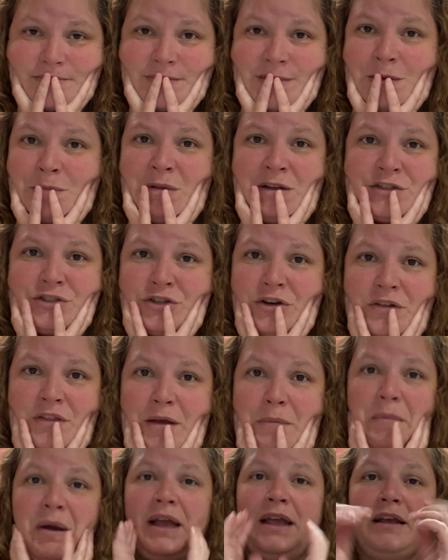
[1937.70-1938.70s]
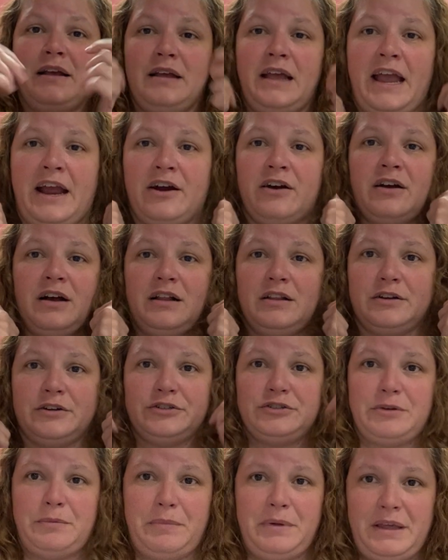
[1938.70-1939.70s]
I'm not sure that my hair color
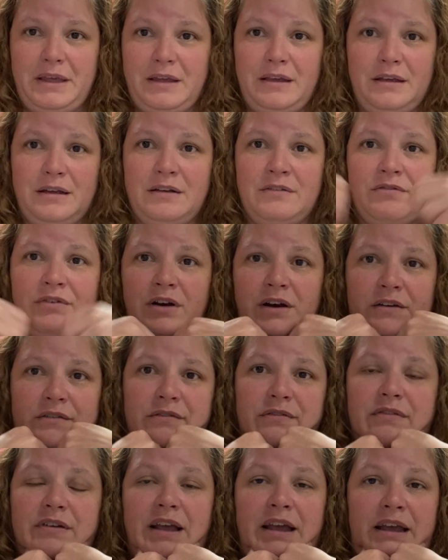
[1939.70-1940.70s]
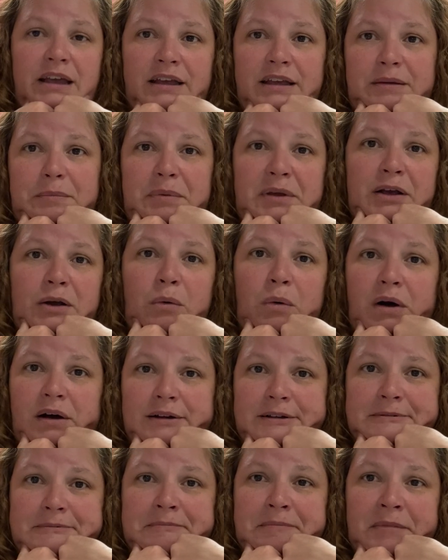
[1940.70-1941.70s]
should be in front of a pink
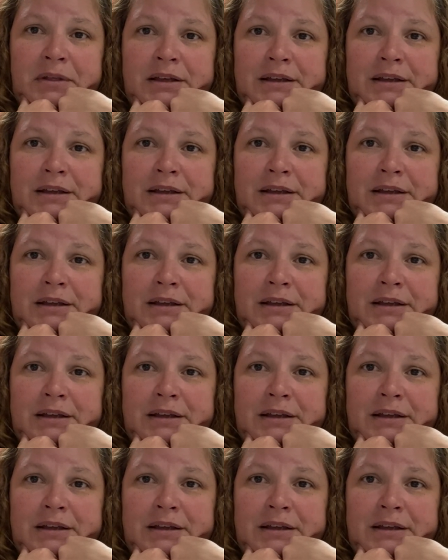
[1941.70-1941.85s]
wall.